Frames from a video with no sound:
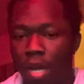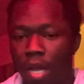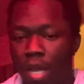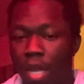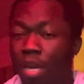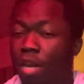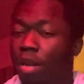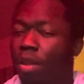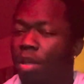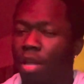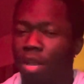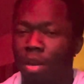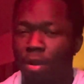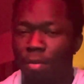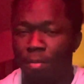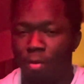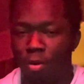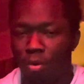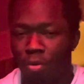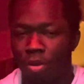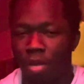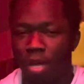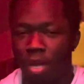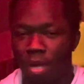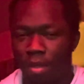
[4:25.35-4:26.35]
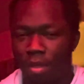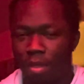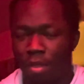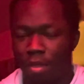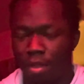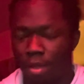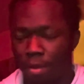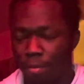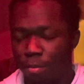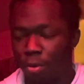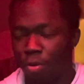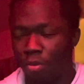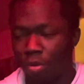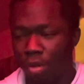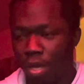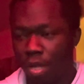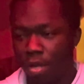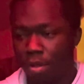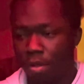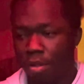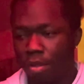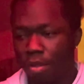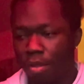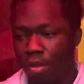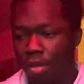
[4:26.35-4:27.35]
in in most cases in most
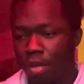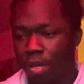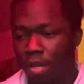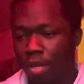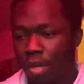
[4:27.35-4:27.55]
cases